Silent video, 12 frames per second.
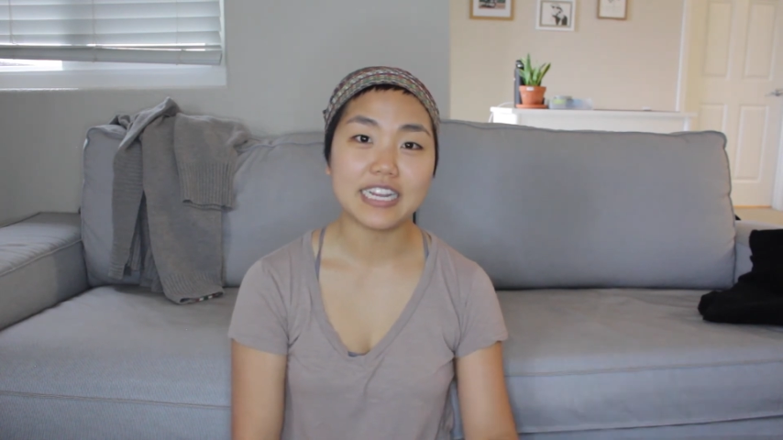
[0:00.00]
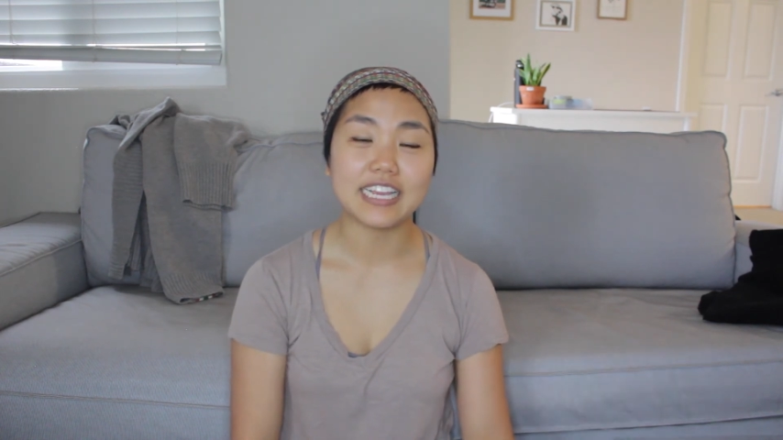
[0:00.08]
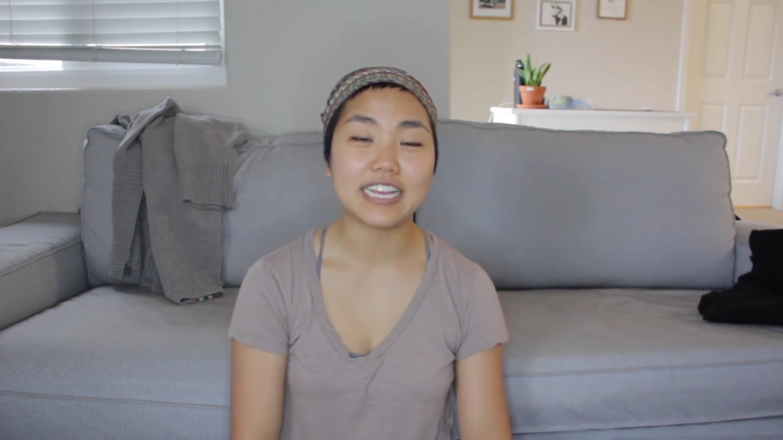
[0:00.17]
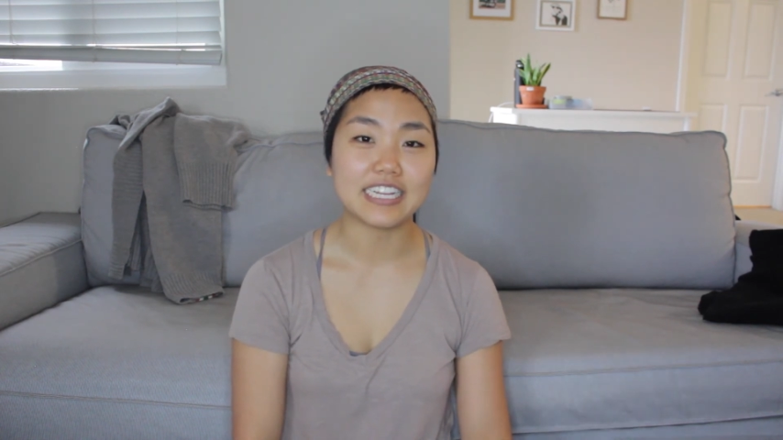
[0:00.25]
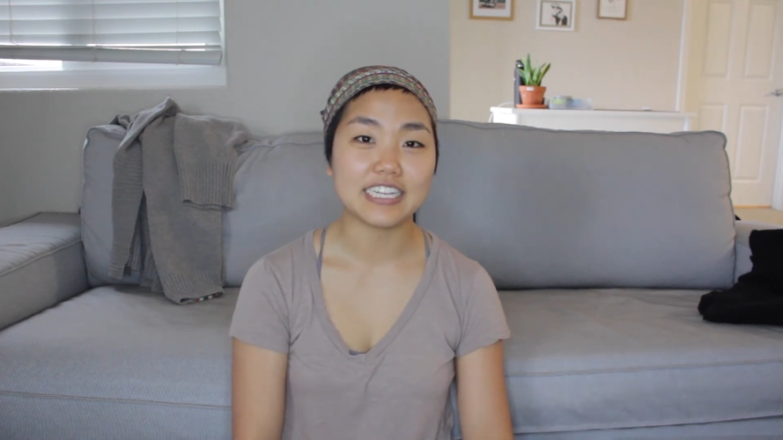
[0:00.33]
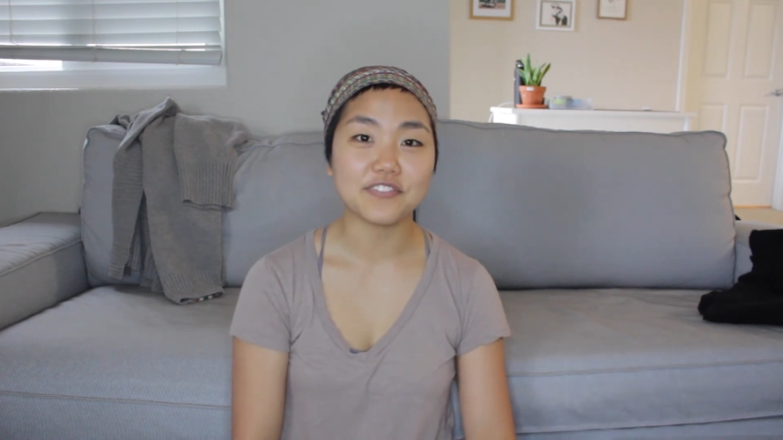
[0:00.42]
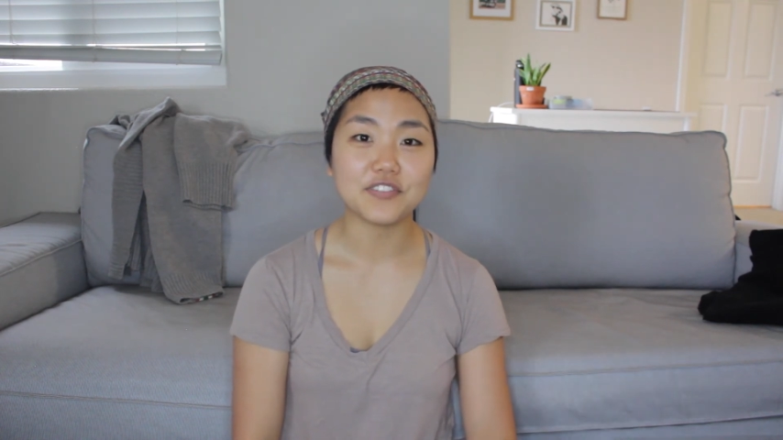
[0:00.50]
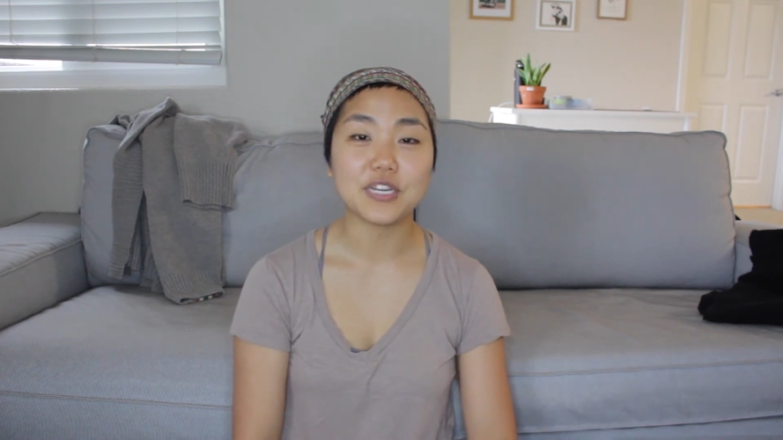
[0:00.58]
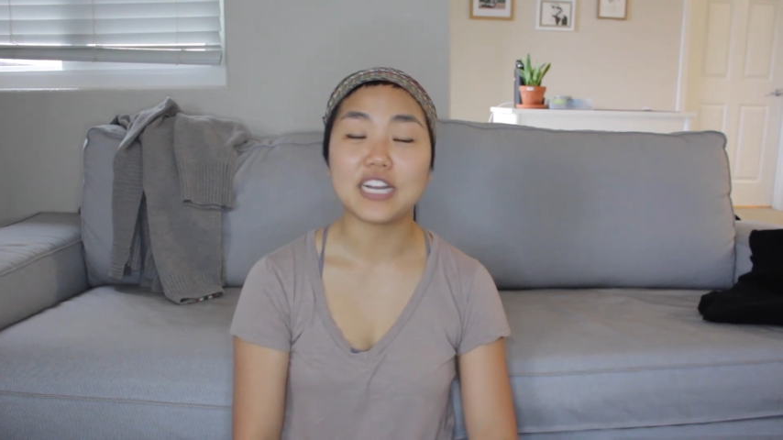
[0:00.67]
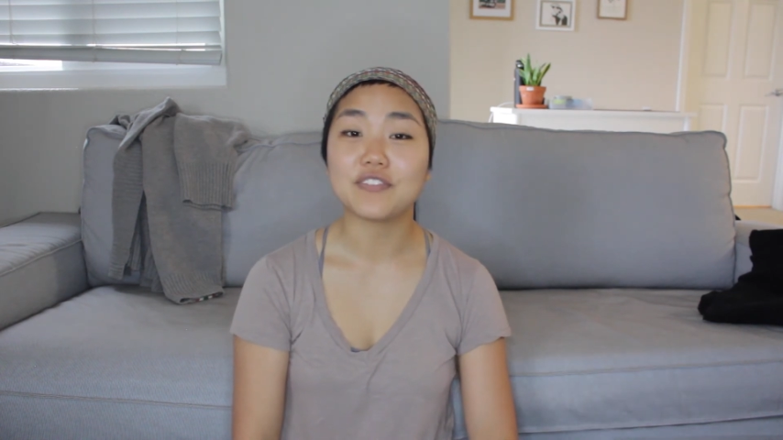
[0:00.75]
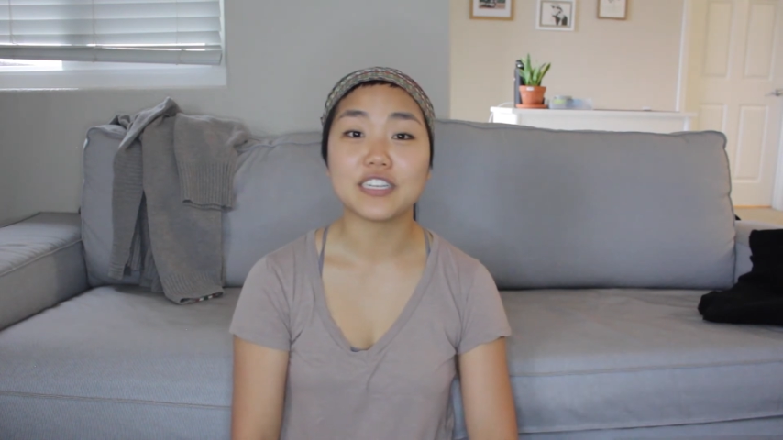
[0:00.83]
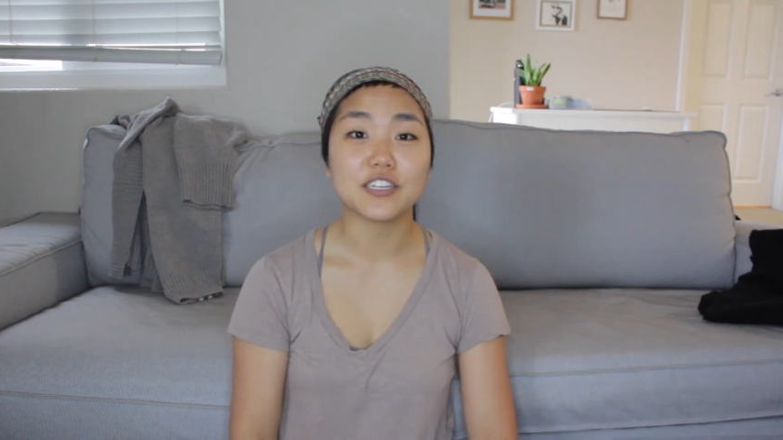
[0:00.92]
and if you
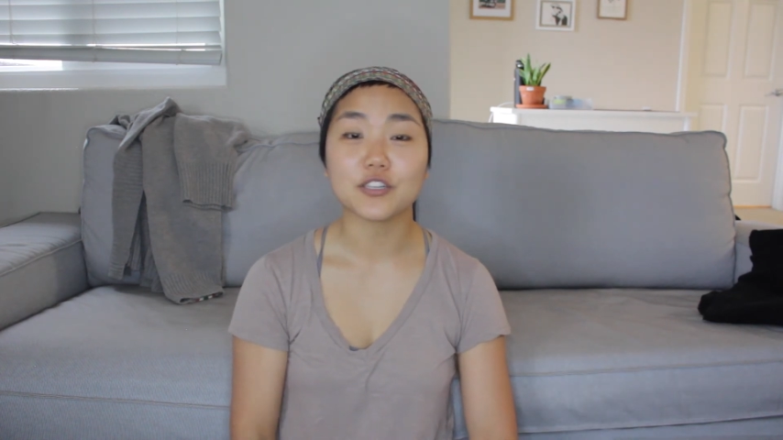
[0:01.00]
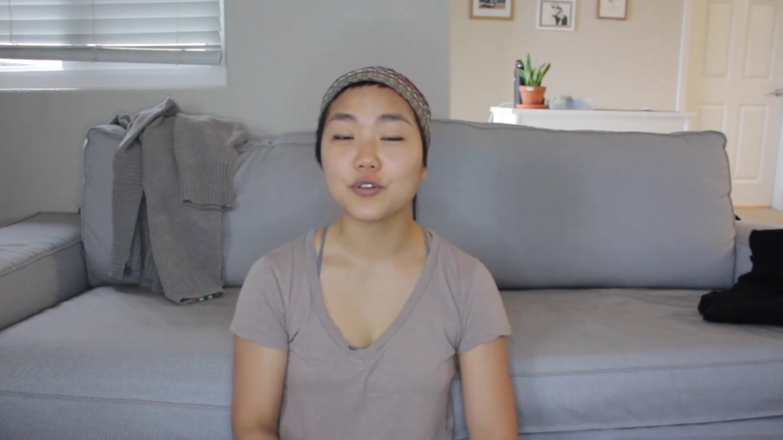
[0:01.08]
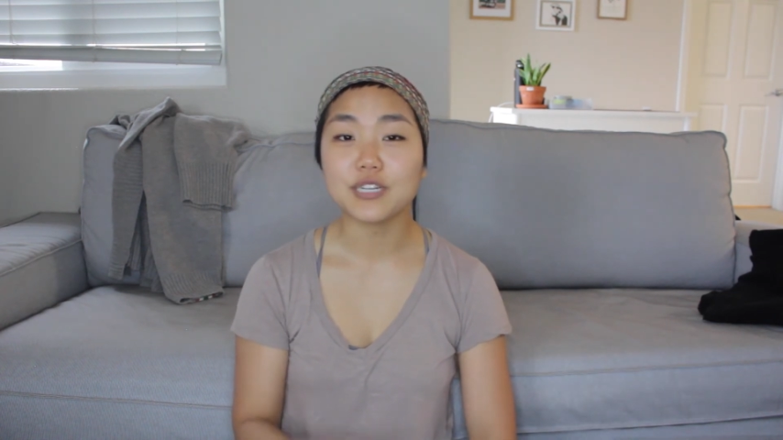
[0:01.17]
have any other